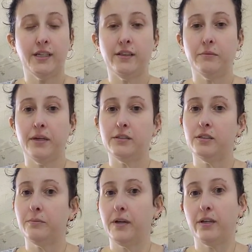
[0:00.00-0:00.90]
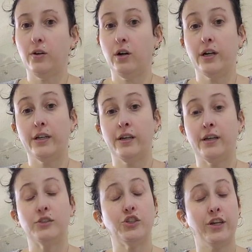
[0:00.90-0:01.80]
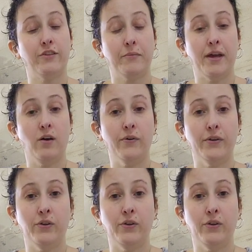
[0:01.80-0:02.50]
take them out to the backyard and shake them out.